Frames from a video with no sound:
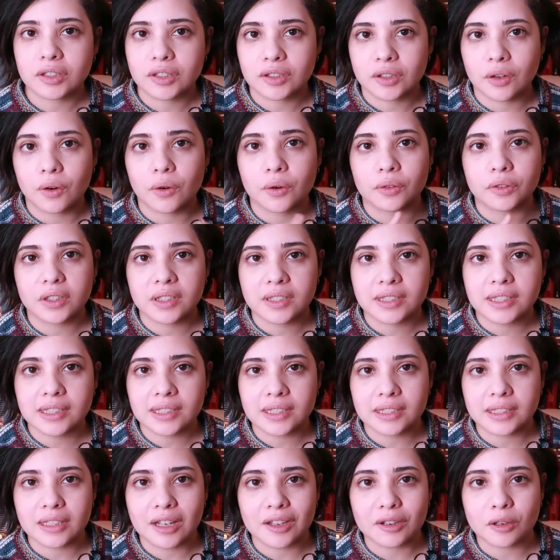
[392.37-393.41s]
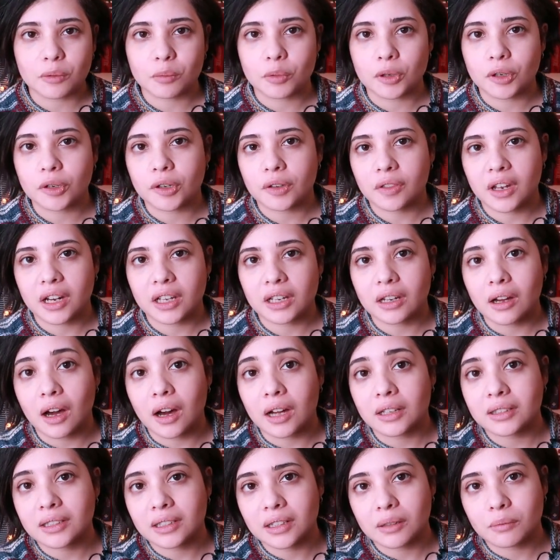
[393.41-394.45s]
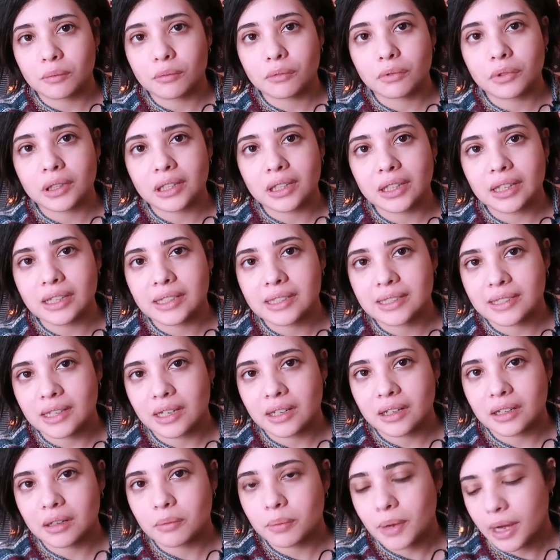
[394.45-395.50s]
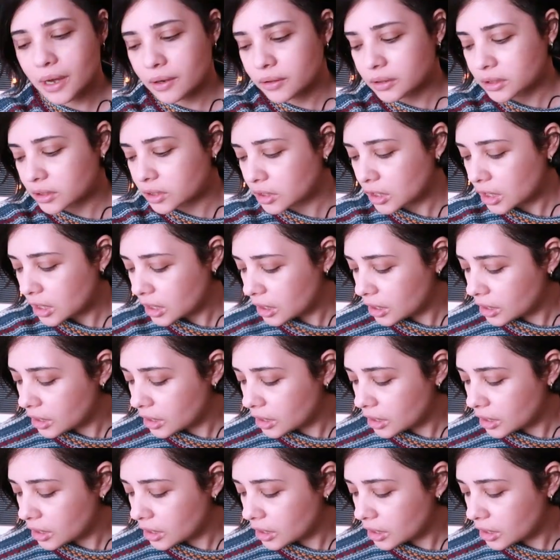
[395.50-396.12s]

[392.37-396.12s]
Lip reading: So this is another book that I got that I'm really excited about.